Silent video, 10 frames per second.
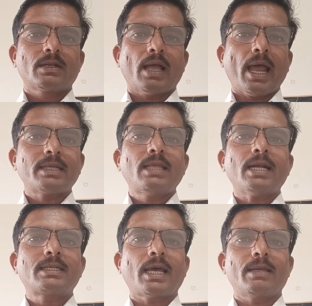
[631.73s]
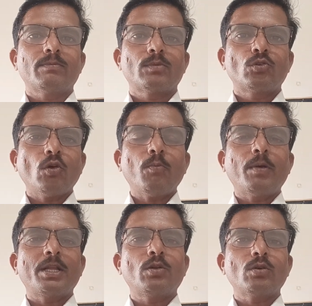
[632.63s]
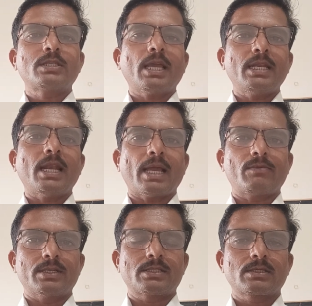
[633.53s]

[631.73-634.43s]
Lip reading: at that time nobody knows any language,